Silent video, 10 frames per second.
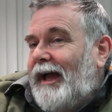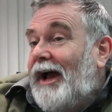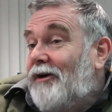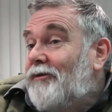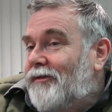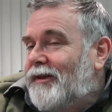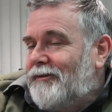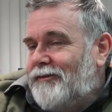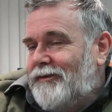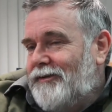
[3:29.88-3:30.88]
how
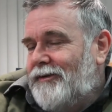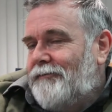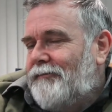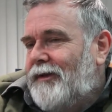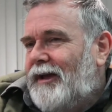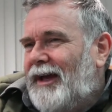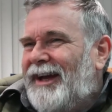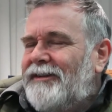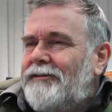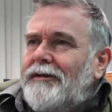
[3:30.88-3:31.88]
things occurred.
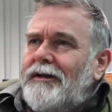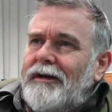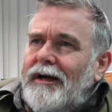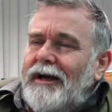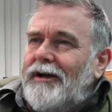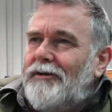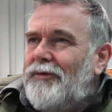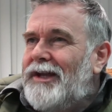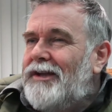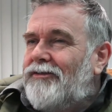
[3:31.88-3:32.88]
And uh,
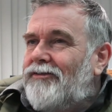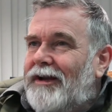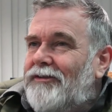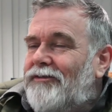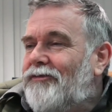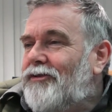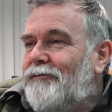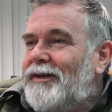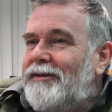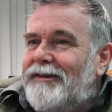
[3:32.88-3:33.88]
we
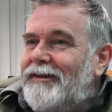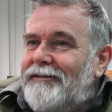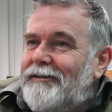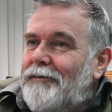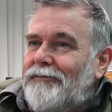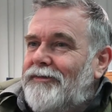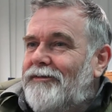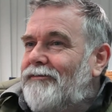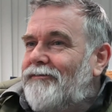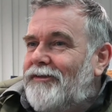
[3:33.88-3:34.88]
transform these, these lumps
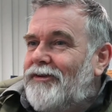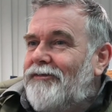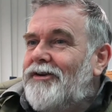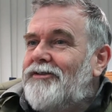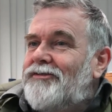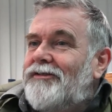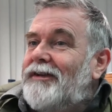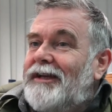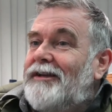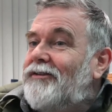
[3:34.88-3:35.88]
of
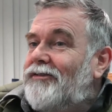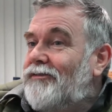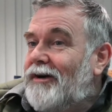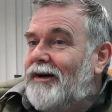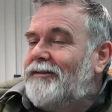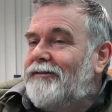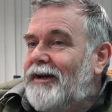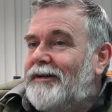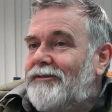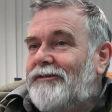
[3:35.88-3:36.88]
corrosion into
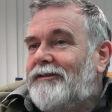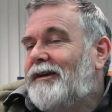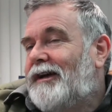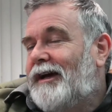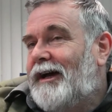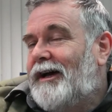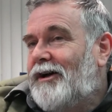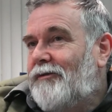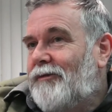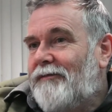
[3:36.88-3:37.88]
artifacts.
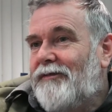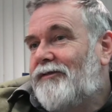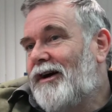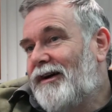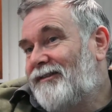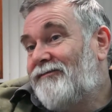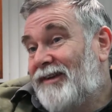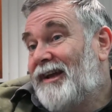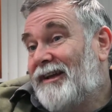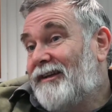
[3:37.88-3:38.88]
Uh, we have a variety of
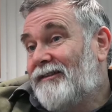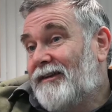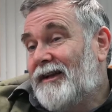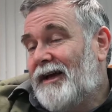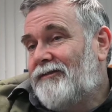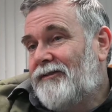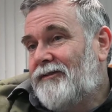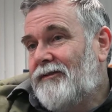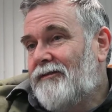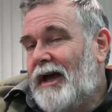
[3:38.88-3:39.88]
techniques that allow us to
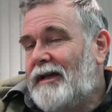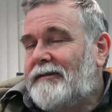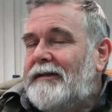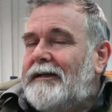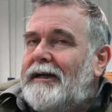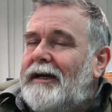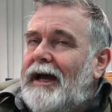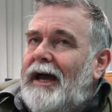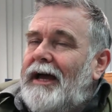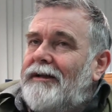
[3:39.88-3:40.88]
do that.
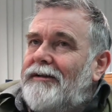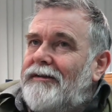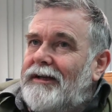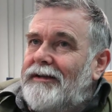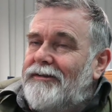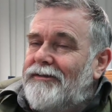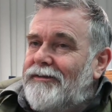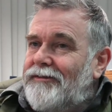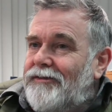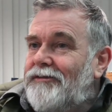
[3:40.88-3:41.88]
And it is
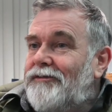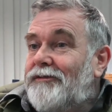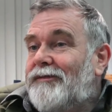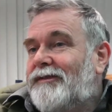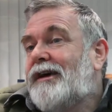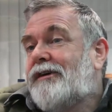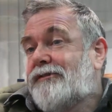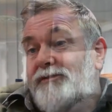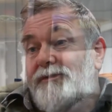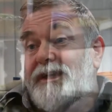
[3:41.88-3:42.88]
the students themselves who